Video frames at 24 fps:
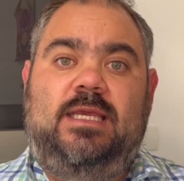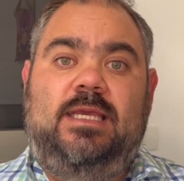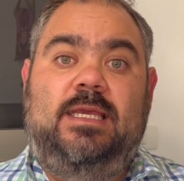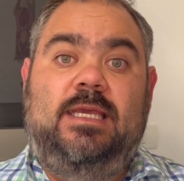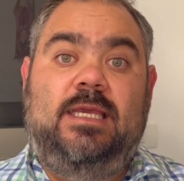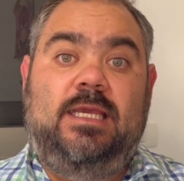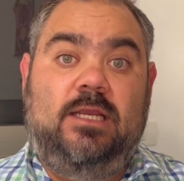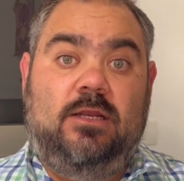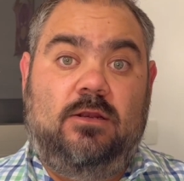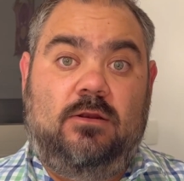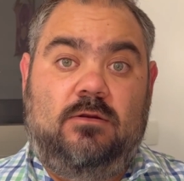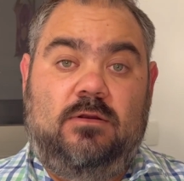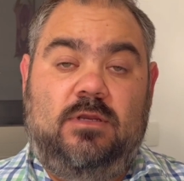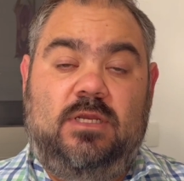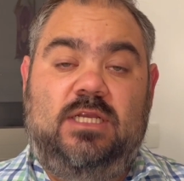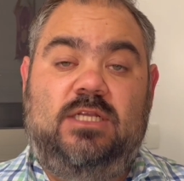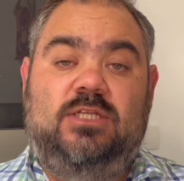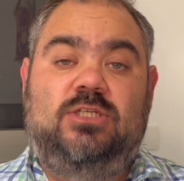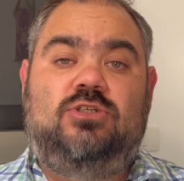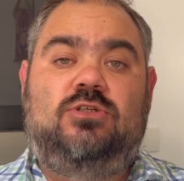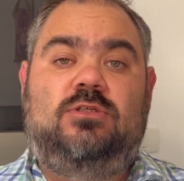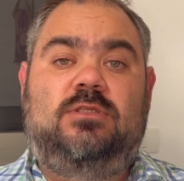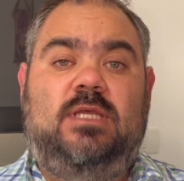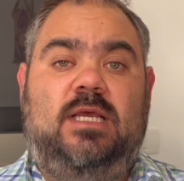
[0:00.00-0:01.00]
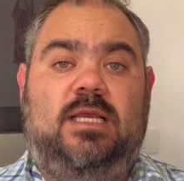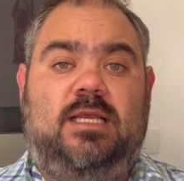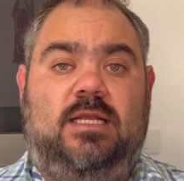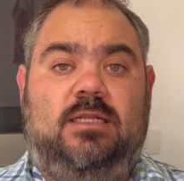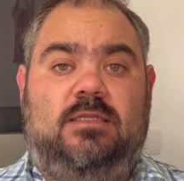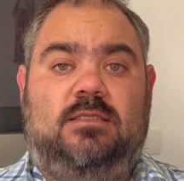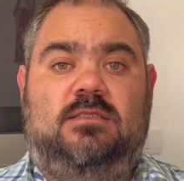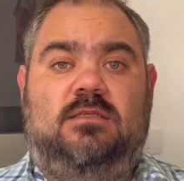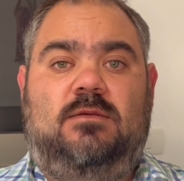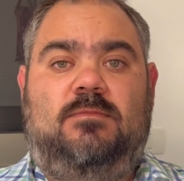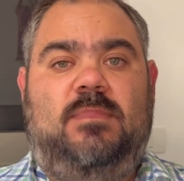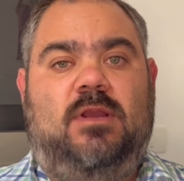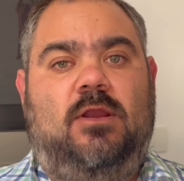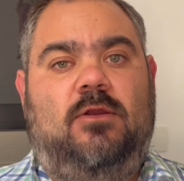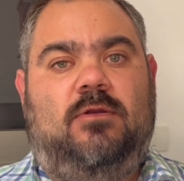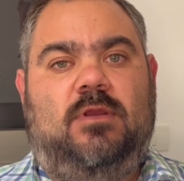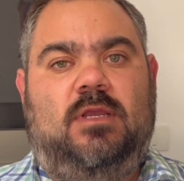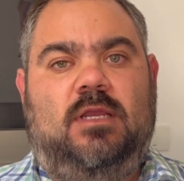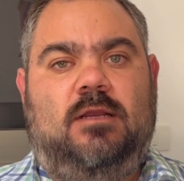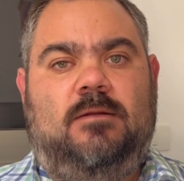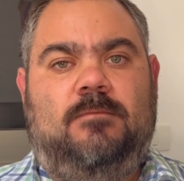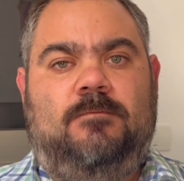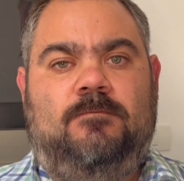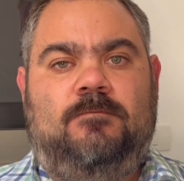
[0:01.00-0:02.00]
here in Judea and Samaria.